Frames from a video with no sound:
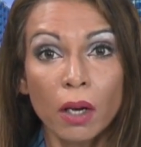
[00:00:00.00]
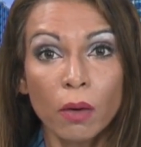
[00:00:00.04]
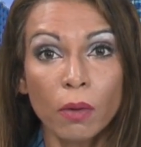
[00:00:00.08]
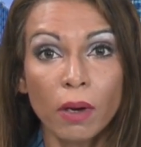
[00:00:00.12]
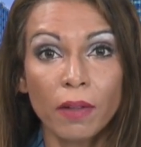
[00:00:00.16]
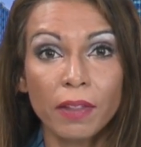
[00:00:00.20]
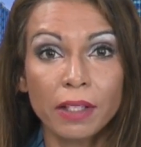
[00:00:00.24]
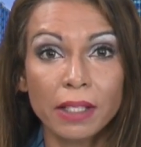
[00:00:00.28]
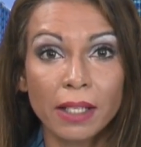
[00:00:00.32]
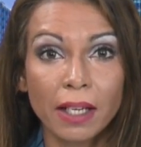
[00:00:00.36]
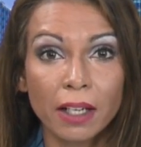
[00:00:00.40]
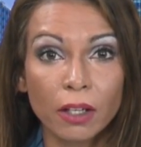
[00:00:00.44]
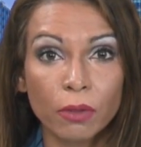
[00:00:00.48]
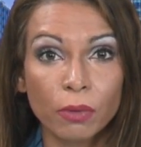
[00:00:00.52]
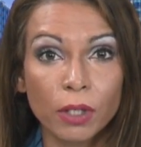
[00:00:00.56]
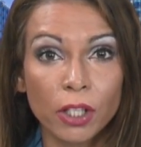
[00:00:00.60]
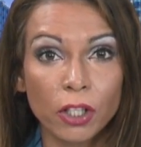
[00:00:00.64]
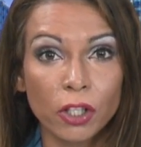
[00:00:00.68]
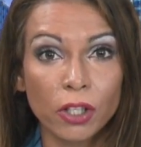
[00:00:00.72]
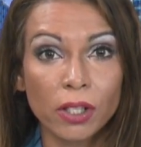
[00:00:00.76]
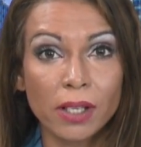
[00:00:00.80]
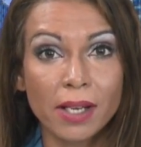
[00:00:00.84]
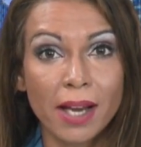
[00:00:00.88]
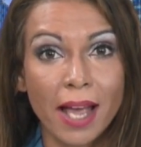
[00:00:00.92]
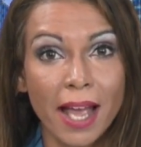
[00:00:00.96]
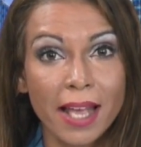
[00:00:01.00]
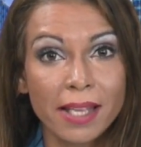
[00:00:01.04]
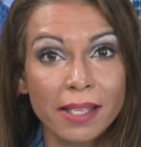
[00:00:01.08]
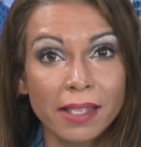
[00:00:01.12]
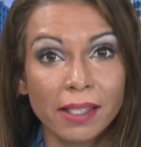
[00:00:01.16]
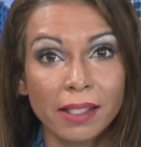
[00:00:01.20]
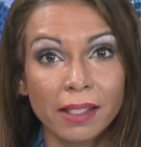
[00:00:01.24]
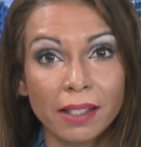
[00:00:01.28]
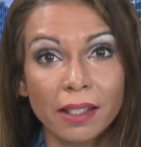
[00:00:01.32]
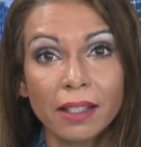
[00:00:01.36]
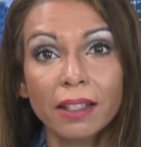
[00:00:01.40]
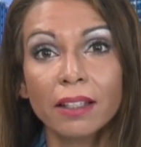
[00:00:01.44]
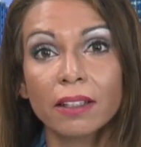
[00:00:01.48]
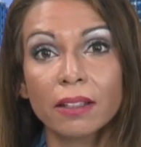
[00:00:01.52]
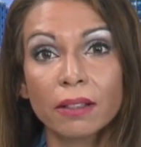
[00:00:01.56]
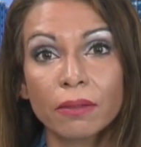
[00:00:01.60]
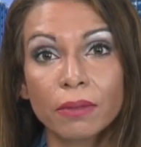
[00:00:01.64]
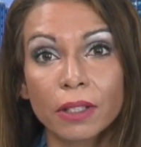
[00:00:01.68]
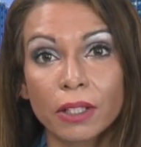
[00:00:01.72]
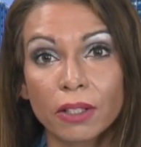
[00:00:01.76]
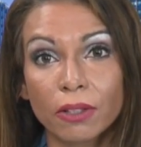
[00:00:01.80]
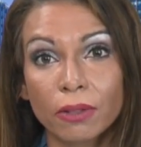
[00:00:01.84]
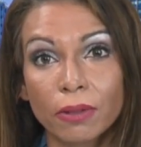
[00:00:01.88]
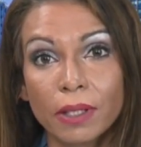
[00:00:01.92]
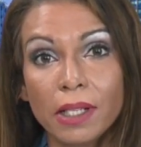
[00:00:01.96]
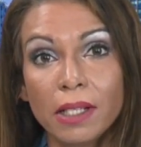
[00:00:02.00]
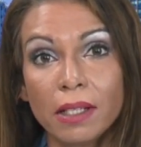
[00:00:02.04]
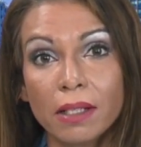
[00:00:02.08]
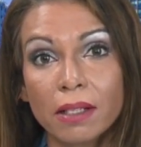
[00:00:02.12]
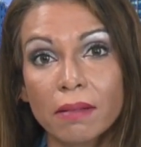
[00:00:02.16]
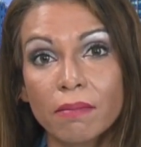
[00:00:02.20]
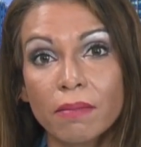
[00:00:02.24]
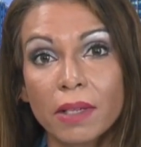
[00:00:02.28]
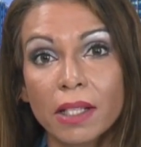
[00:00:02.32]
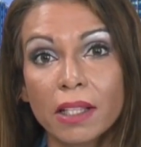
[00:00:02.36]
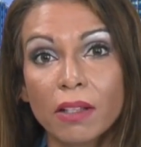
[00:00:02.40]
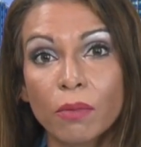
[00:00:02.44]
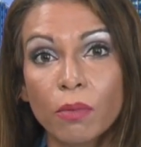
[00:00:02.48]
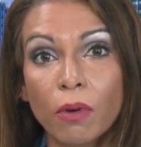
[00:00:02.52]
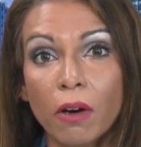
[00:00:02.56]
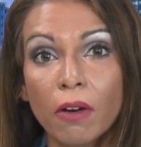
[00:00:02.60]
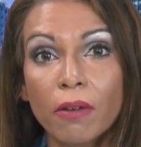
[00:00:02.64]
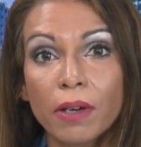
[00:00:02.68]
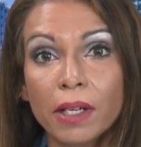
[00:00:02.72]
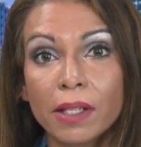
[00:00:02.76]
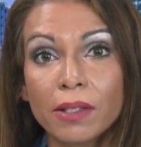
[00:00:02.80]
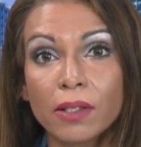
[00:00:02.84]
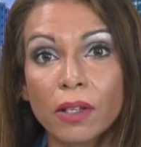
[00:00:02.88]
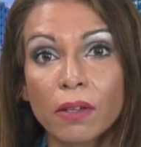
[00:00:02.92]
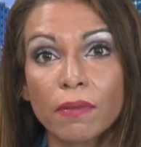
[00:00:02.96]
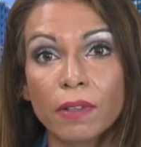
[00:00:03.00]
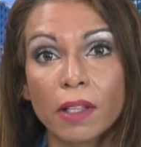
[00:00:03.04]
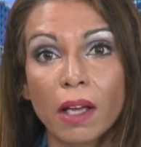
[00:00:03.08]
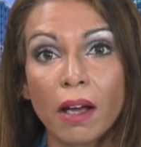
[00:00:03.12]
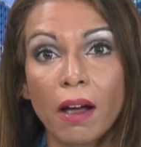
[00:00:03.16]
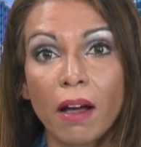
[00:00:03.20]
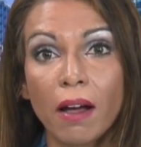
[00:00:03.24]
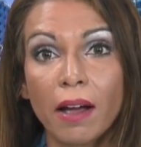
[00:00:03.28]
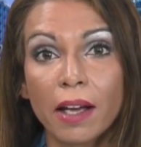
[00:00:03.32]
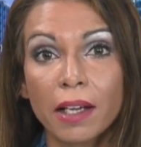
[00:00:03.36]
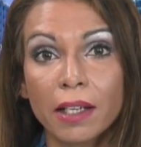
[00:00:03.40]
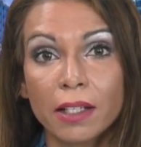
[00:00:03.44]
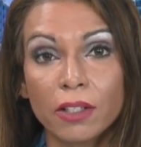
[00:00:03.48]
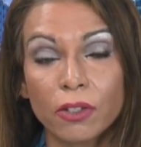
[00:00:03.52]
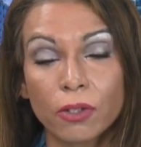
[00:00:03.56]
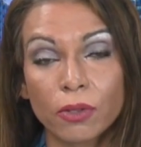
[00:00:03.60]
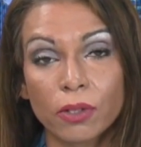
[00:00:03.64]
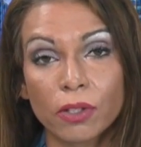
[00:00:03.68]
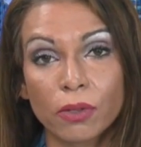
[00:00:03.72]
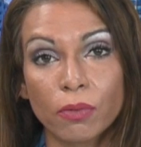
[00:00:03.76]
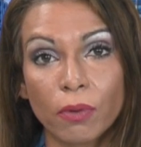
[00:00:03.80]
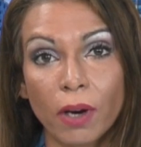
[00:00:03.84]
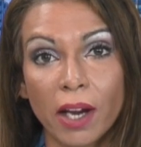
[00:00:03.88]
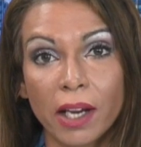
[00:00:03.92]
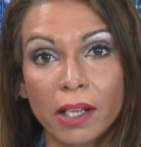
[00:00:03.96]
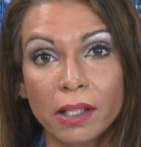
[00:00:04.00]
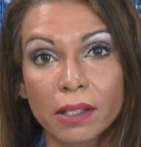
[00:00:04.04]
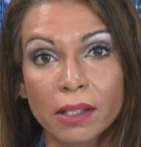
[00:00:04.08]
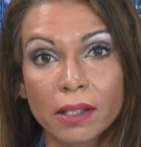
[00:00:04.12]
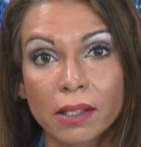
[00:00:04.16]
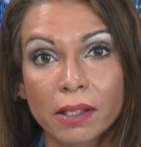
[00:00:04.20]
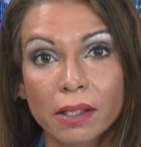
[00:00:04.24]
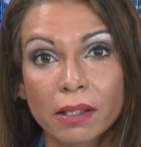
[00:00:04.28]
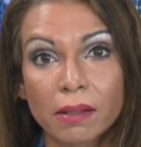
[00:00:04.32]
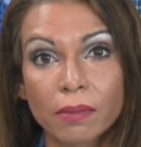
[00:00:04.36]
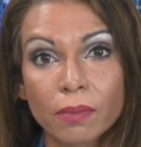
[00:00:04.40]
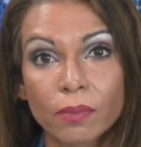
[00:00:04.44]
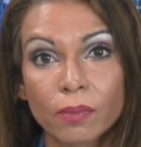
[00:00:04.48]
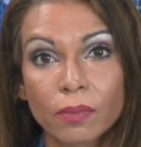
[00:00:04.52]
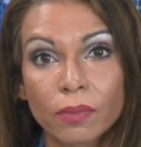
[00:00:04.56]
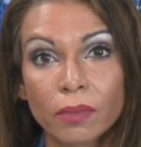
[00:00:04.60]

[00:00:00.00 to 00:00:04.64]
while the tech rich NASDAQ retreated amid the worries over the high interest rates.